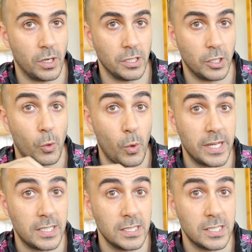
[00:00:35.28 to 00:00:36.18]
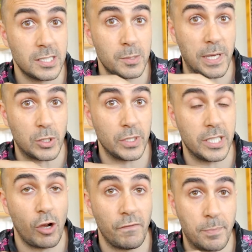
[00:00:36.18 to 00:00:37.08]
one of the greatest specialty
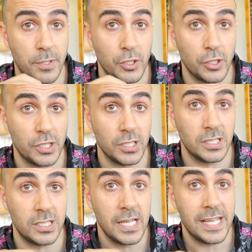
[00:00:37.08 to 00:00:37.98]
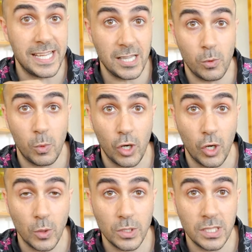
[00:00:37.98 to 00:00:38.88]
coffee producers in the
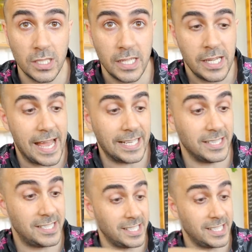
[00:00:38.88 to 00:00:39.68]
world. And